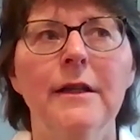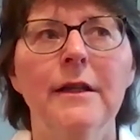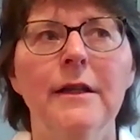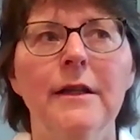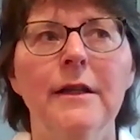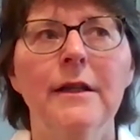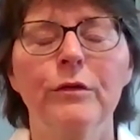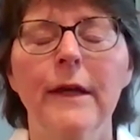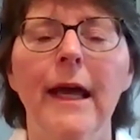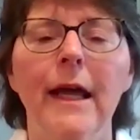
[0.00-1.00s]
to
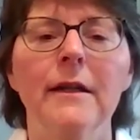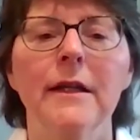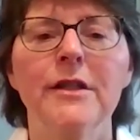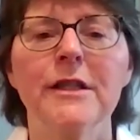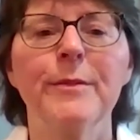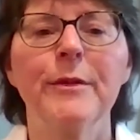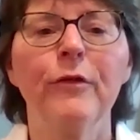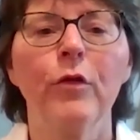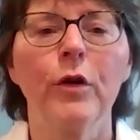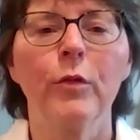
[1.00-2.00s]
Canada just
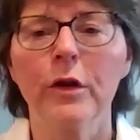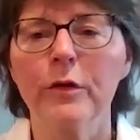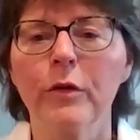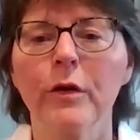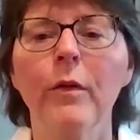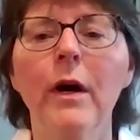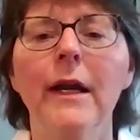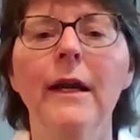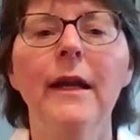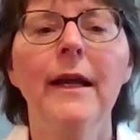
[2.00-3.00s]
before World War
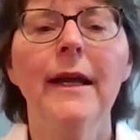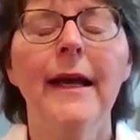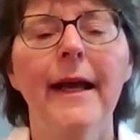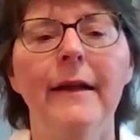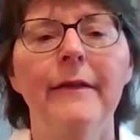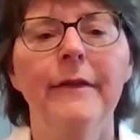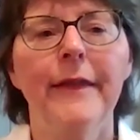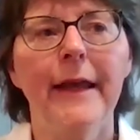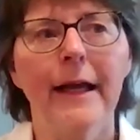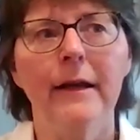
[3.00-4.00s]
One.
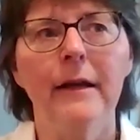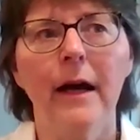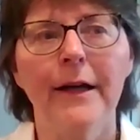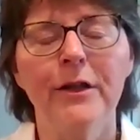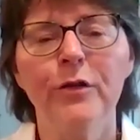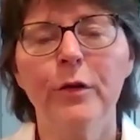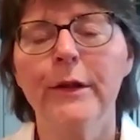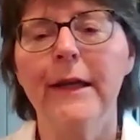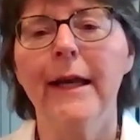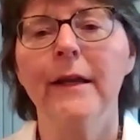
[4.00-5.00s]
And then I knew it
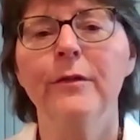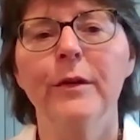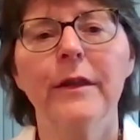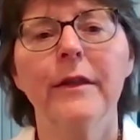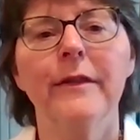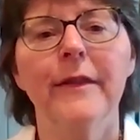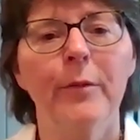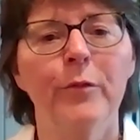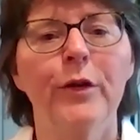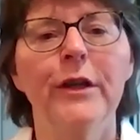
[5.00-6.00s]
would end with
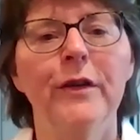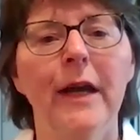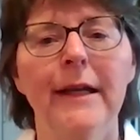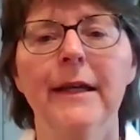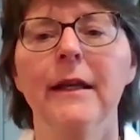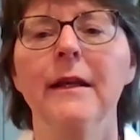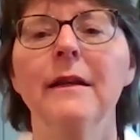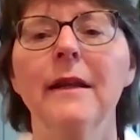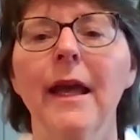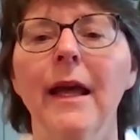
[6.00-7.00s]
them reuniting
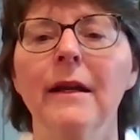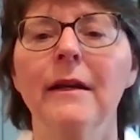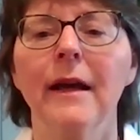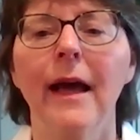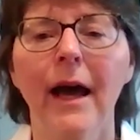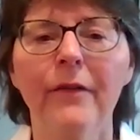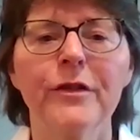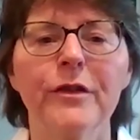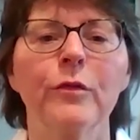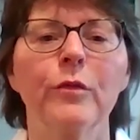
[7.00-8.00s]
in Canada
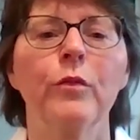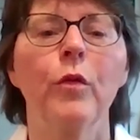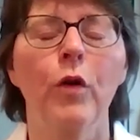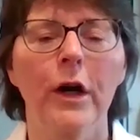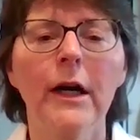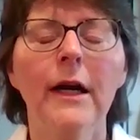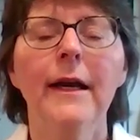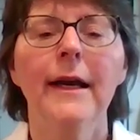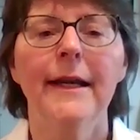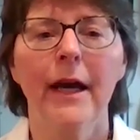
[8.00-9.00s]
after the war
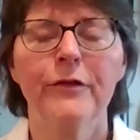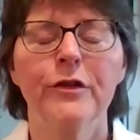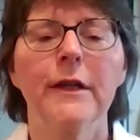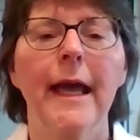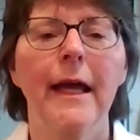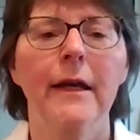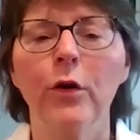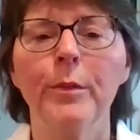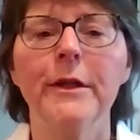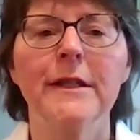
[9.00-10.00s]
and after
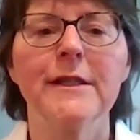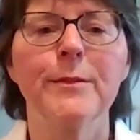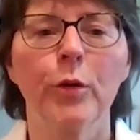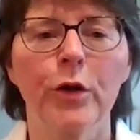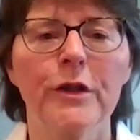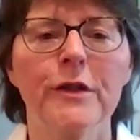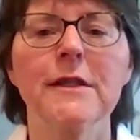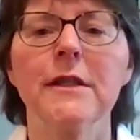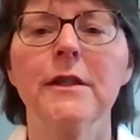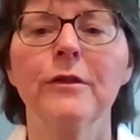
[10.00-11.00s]
Canada reopened its
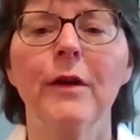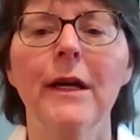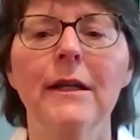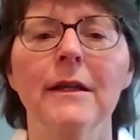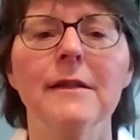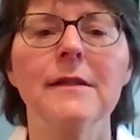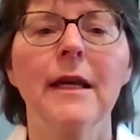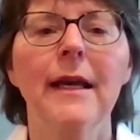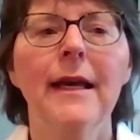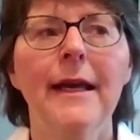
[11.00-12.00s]
borders to
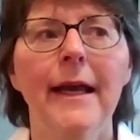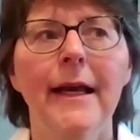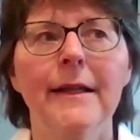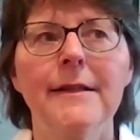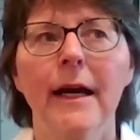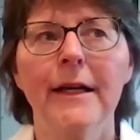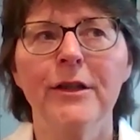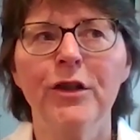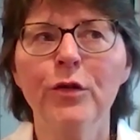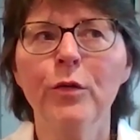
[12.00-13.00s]
Ukrainians. And
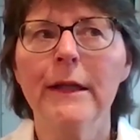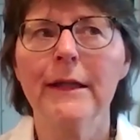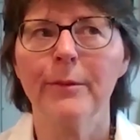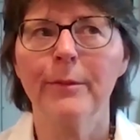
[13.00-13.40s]
I knew what the